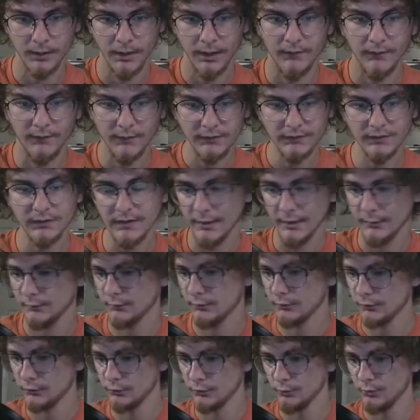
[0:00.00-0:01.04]
This allows you to
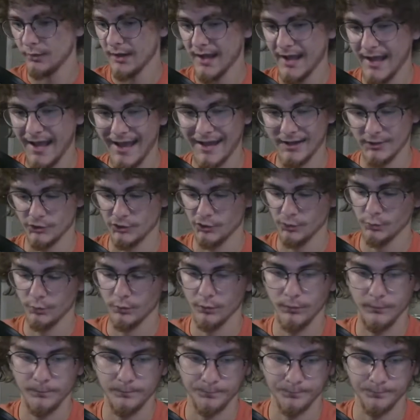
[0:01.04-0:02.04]
do actual